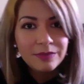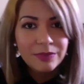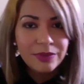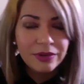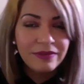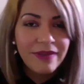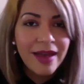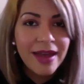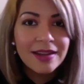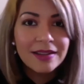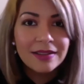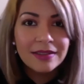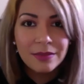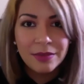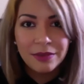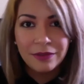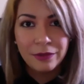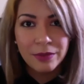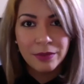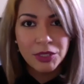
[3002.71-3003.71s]
provided some
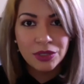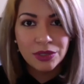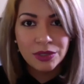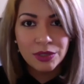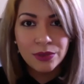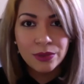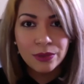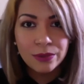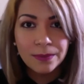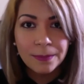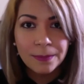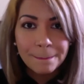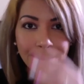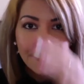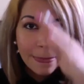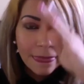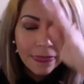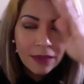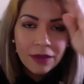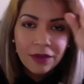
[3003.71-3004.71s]
information too,
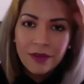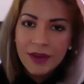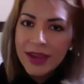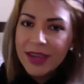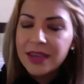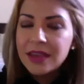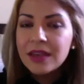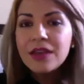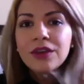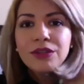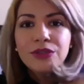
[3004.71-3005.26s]
right?